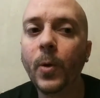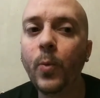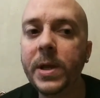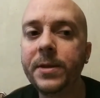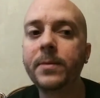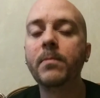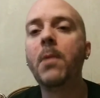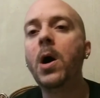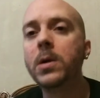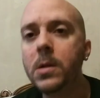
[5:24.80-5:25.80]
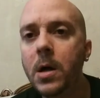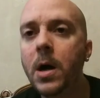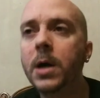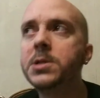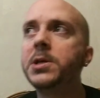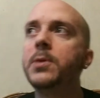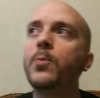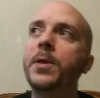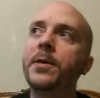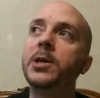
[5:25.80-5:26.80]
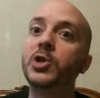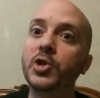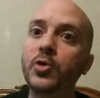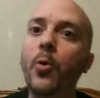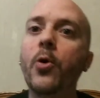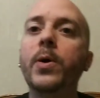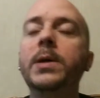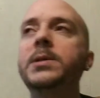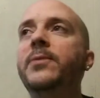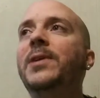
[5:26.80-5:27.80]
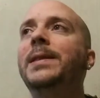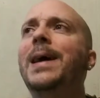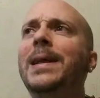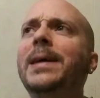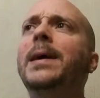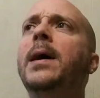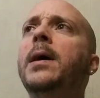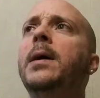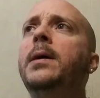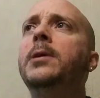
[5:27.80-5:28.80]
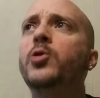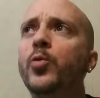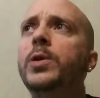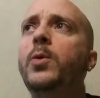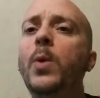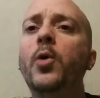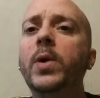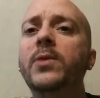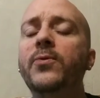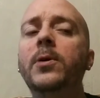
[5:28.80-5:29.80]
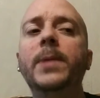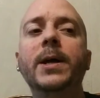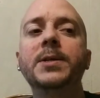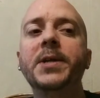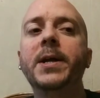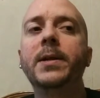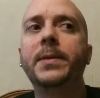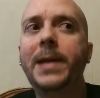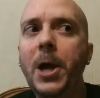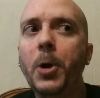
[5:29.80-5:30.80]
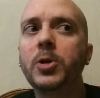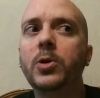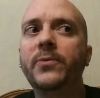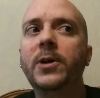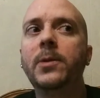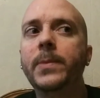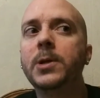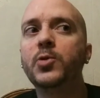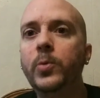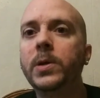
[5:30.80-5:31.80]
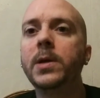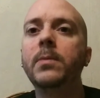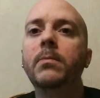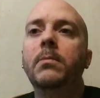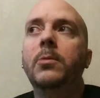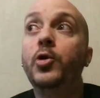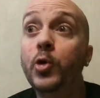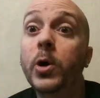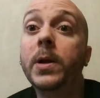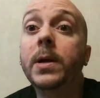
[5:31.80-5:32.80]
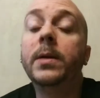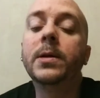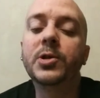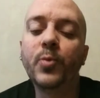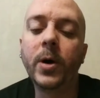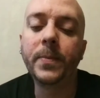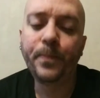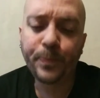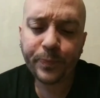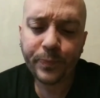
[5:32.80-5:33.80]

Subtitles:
with monologues and with his story and stuff like that. Like, it's a really well-written film, like I said, and character development is really good in this one.